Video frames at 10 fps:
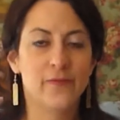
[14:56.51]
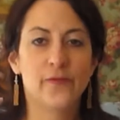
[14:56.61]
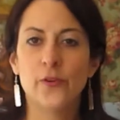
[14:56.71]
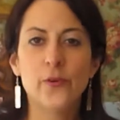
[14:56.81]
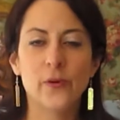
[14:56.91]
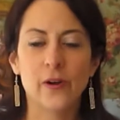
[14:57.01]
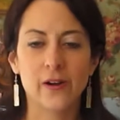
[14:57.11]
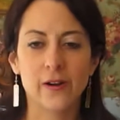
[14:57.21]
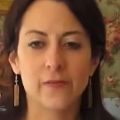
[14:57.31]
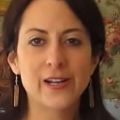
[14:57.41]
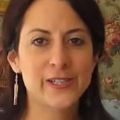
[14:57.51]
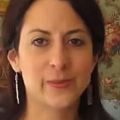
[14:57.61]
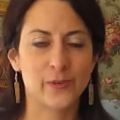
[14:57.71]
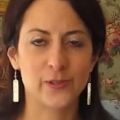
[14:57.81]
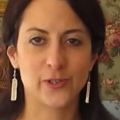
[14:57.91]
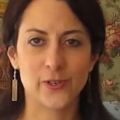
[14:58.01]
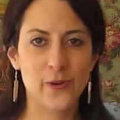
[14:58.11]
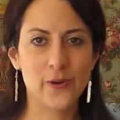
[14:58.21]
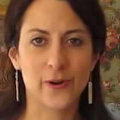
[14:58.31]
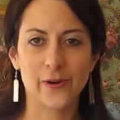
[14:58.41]
fruit or vegetables or
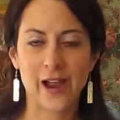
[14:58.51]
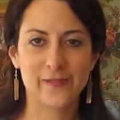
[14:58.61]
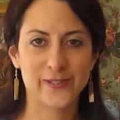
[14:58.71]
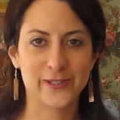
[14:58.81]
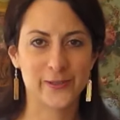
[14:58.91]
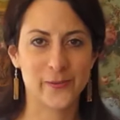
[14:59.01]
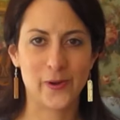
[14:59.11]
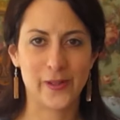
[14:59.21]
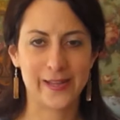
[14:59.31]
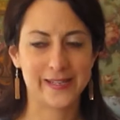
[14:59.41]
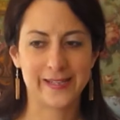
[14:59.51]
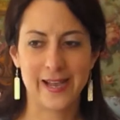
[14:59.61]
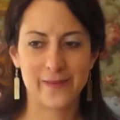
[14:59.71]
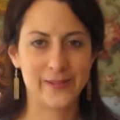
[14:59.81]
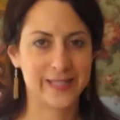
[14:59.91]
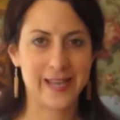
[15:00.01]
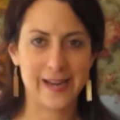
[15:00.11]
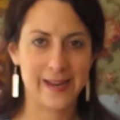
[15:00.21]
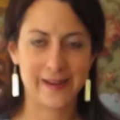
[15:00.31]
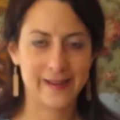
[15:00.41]
yogurt after school, and I was
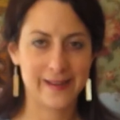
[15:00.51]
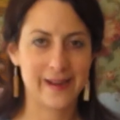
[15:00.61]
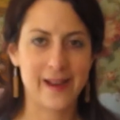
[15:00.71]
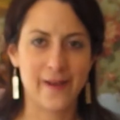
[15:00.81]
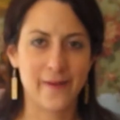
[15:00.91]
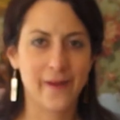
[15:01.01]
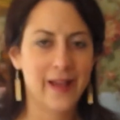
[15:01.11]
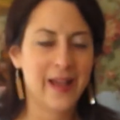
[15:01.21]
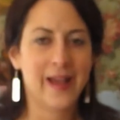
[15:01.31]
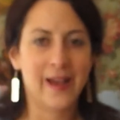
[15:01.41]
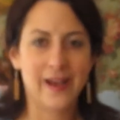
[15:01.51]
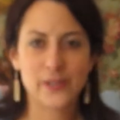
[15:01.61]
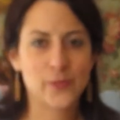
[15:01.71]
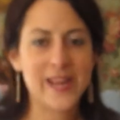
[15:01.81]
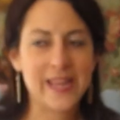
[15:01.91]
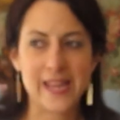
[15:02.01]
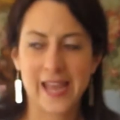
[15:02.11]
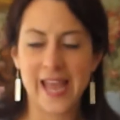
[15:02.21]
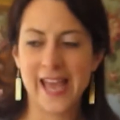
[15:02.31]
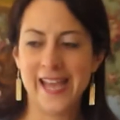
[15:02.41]
getting, you know, a
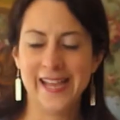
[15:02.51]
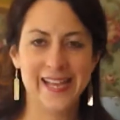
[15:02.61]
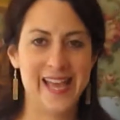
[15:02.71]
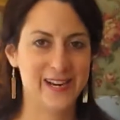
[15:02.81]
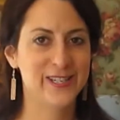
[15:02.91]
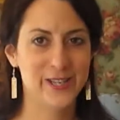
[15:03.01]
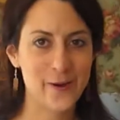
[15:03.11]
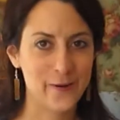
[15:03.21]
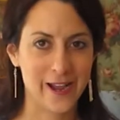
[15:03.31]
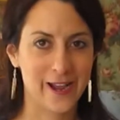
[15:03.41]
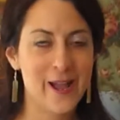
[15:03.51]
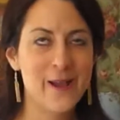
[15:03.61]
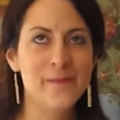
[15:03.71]
Twinkie and a soda.